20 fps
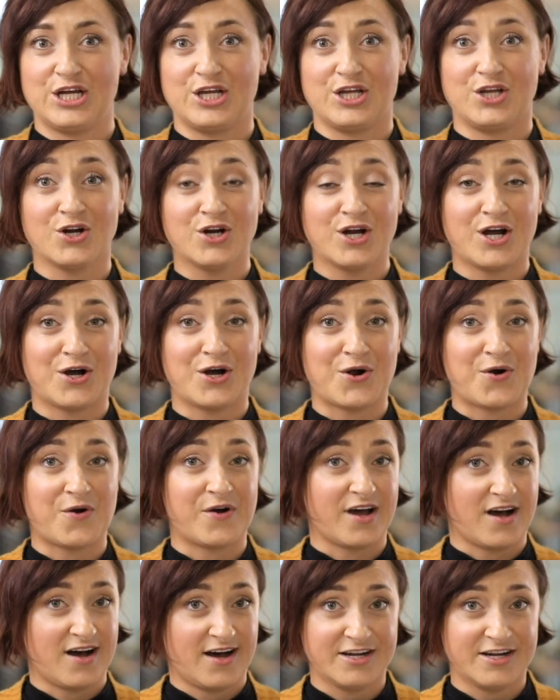You're owed
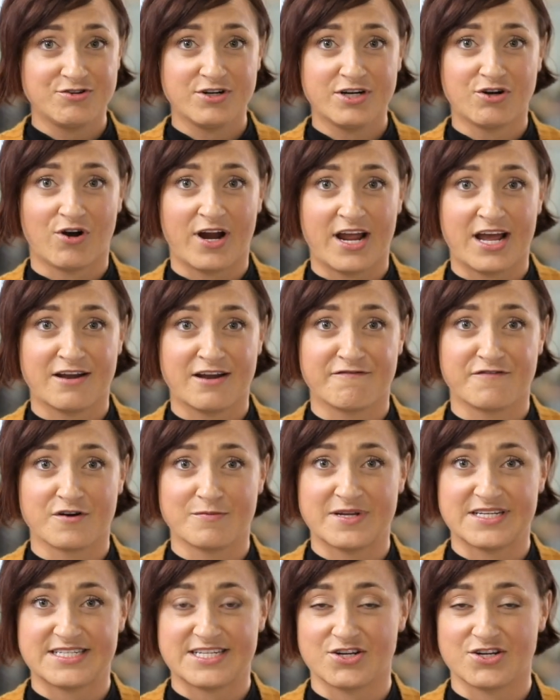100 grand for
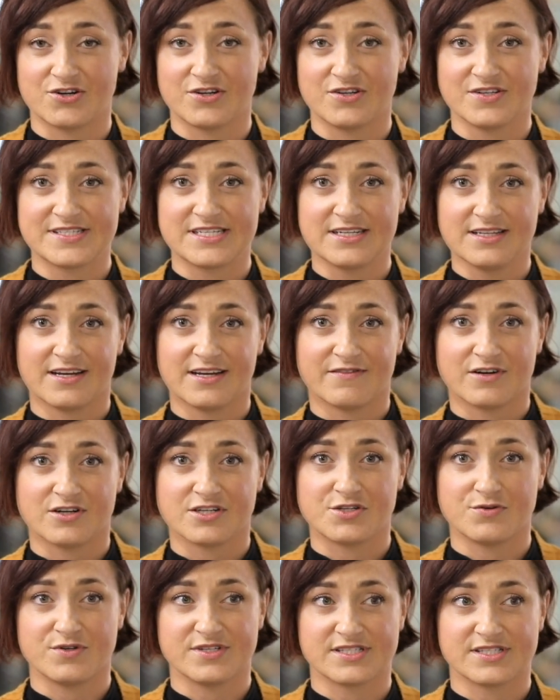materials
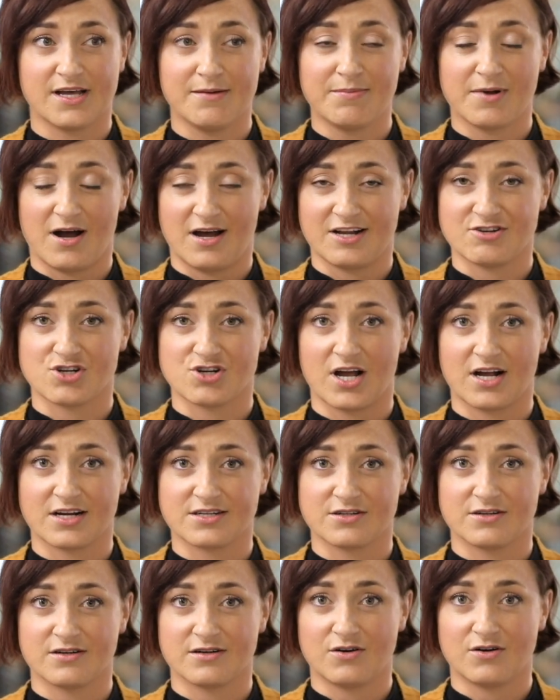delivered to a
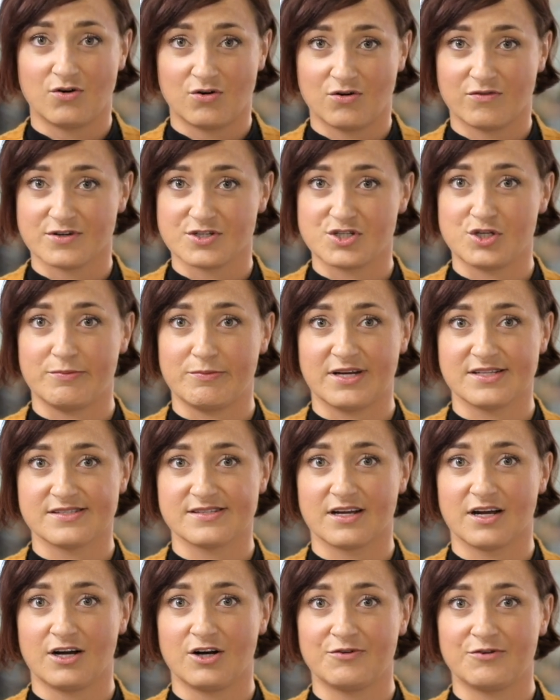subcontractor over two months
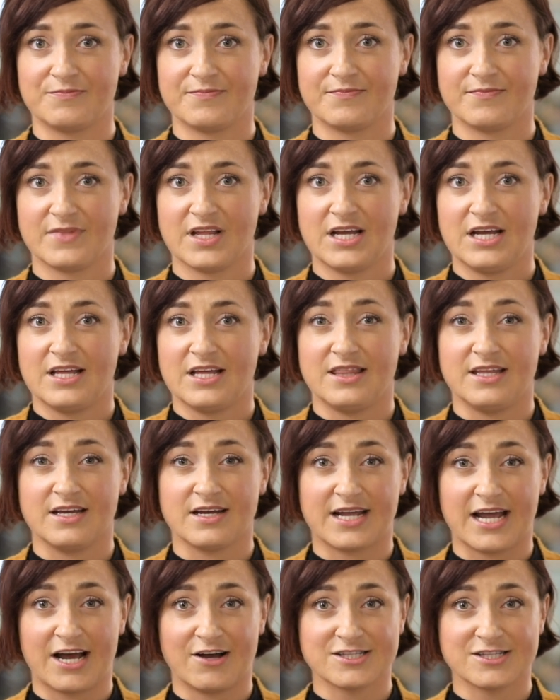ago. The
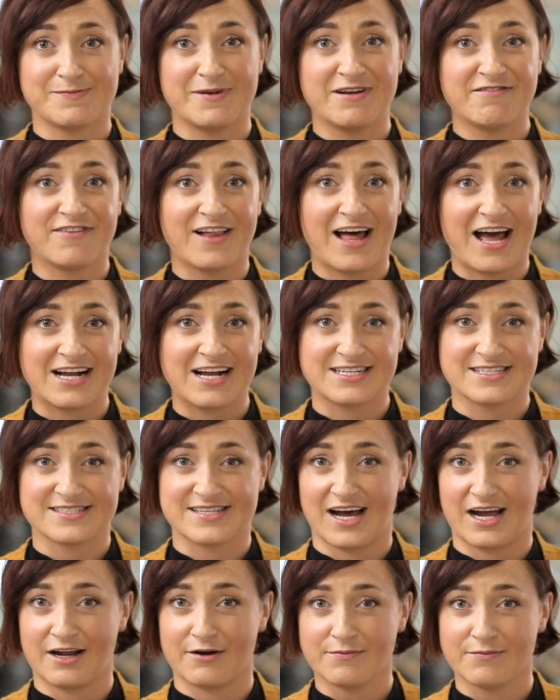account's been flagged as
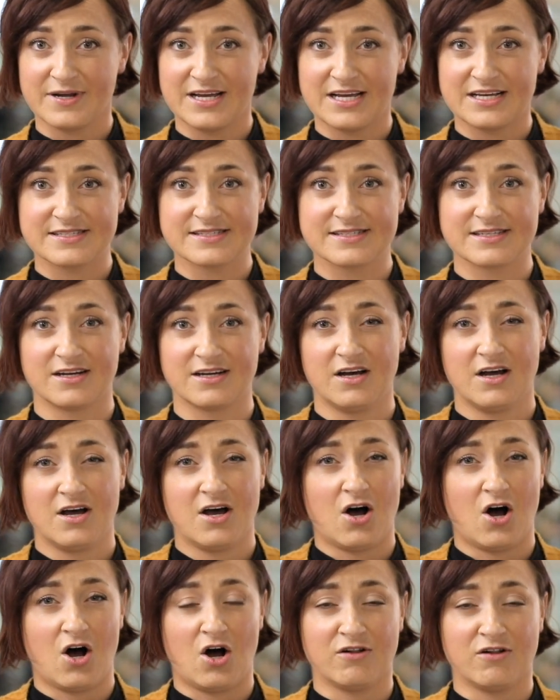high risk,
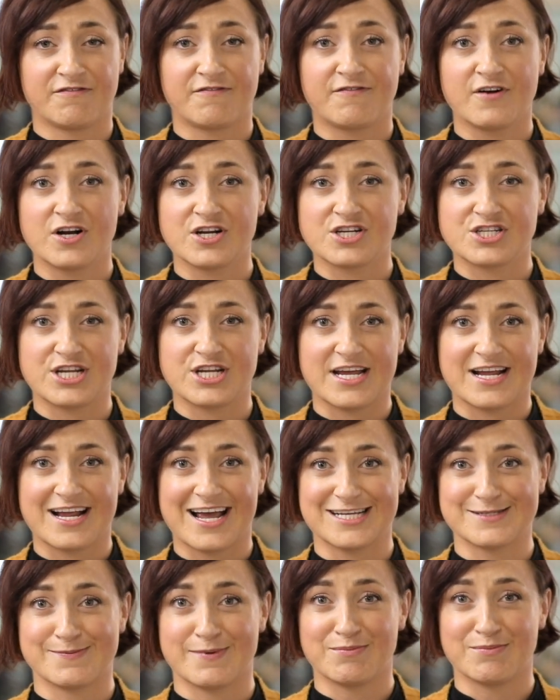all furnishing
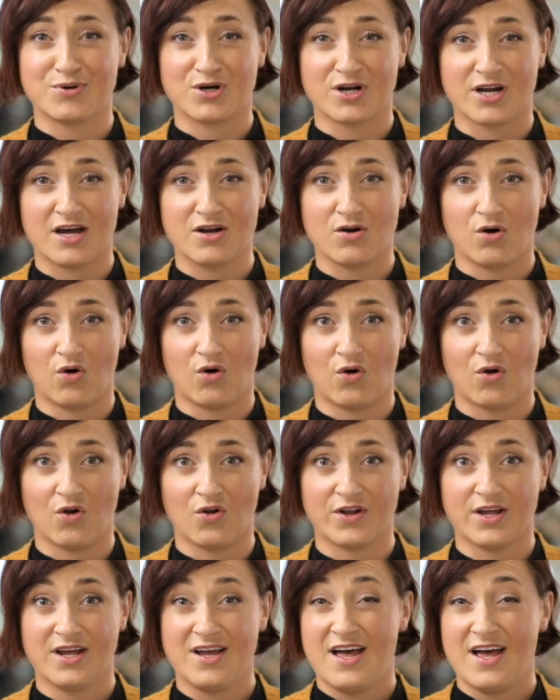has been put on
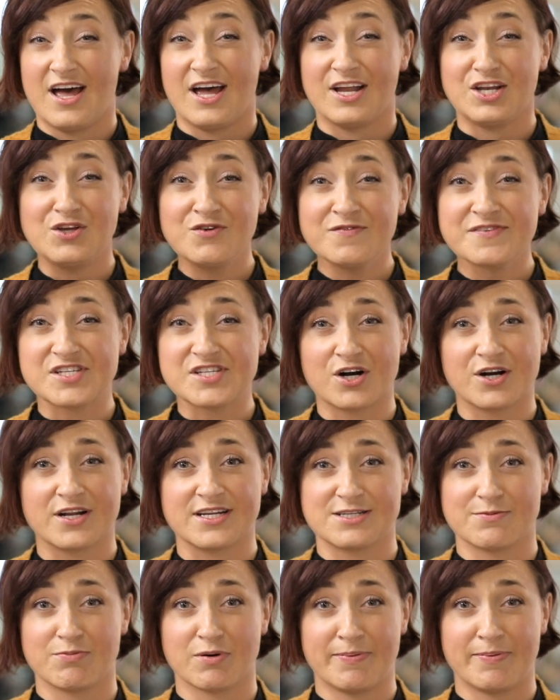hold, and you've
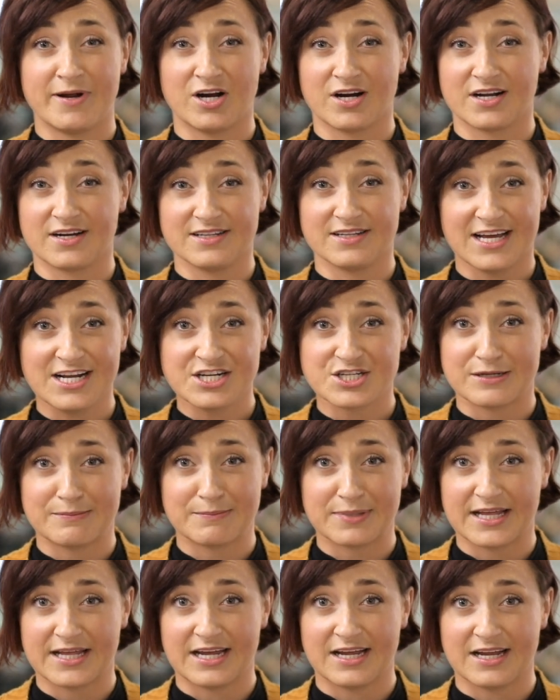started to prepare a collection
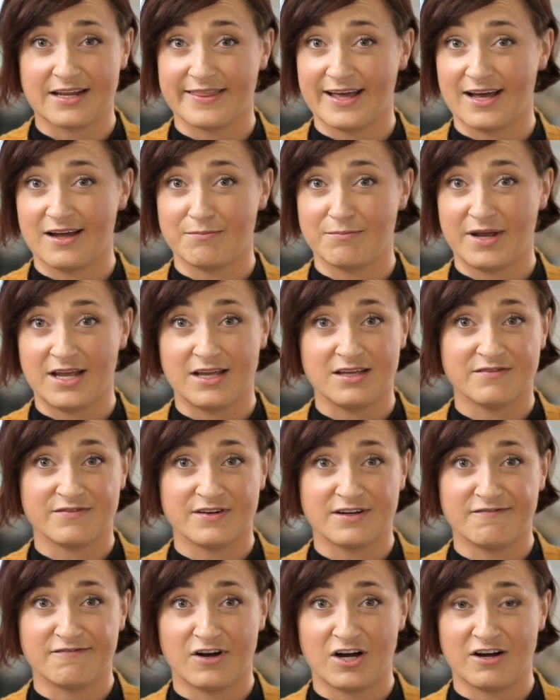plan that may
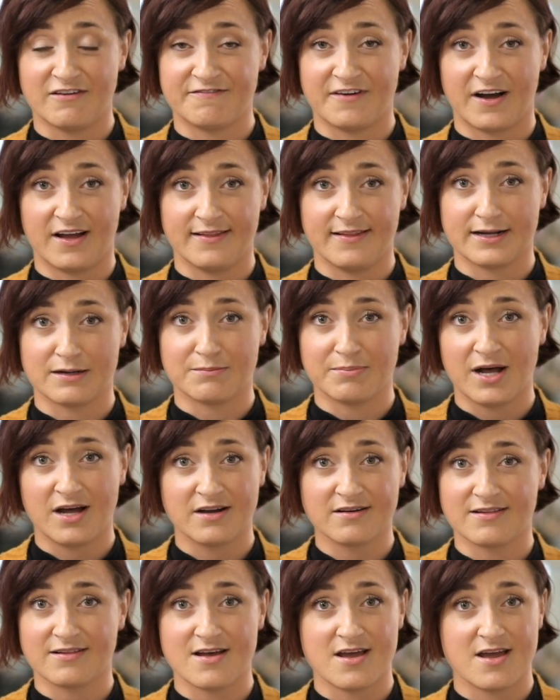even involve filing a
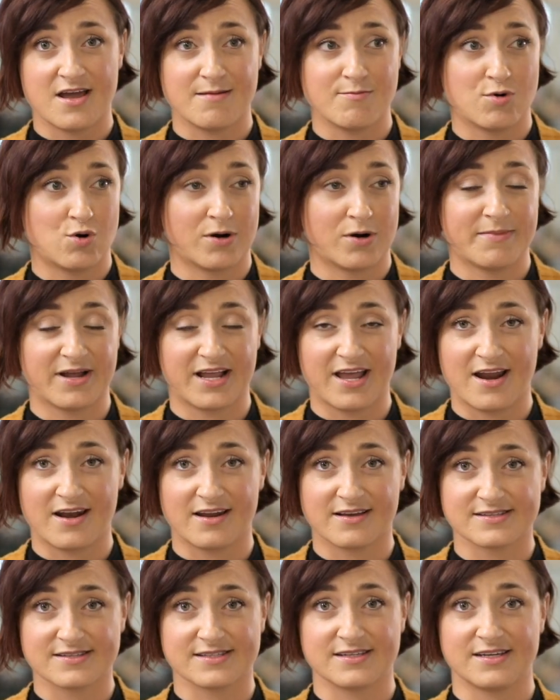bond claim or
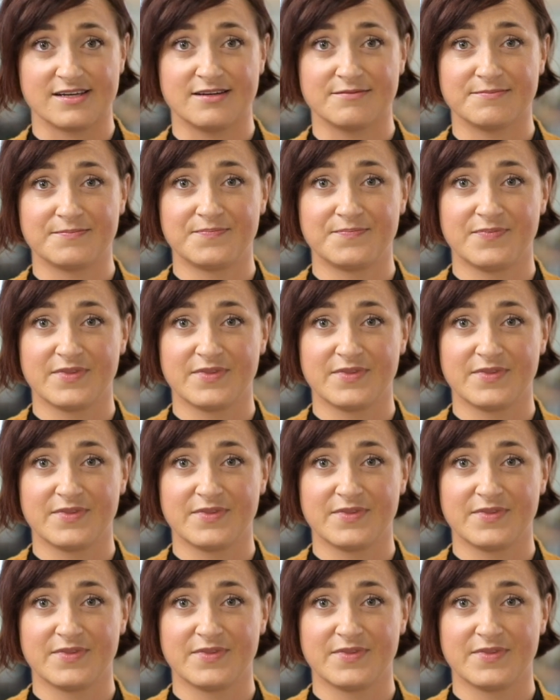mechanic's lien.